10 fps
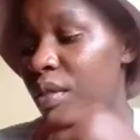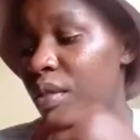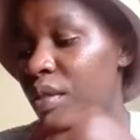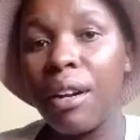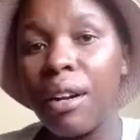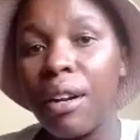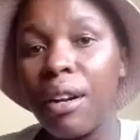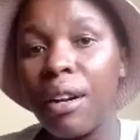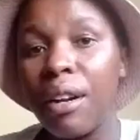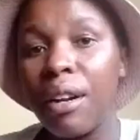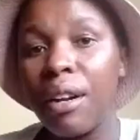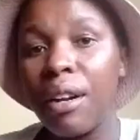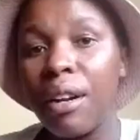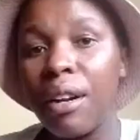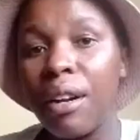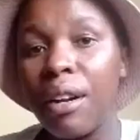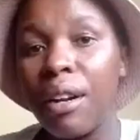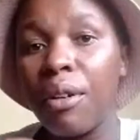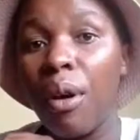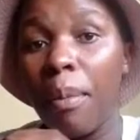not so the
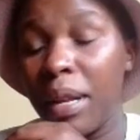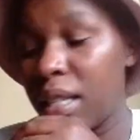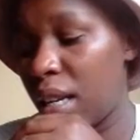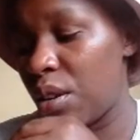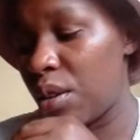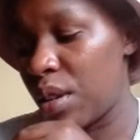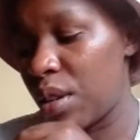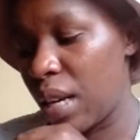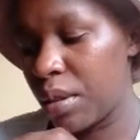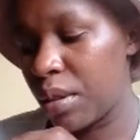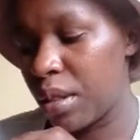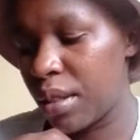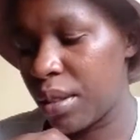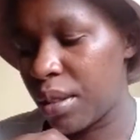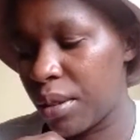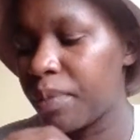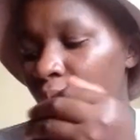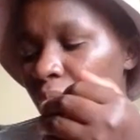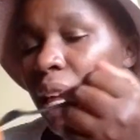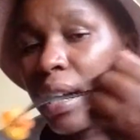requirements are not a lot, so
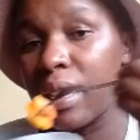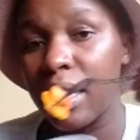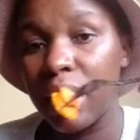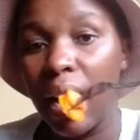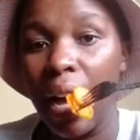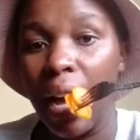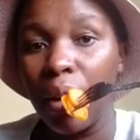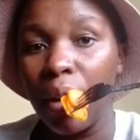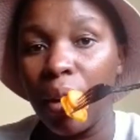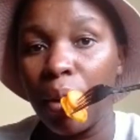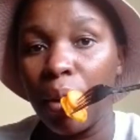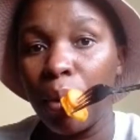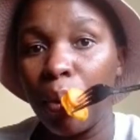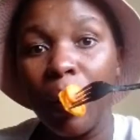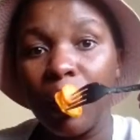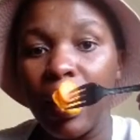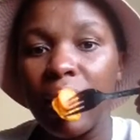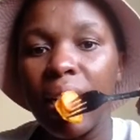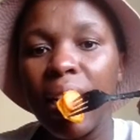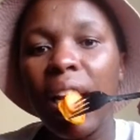that is a good way to get started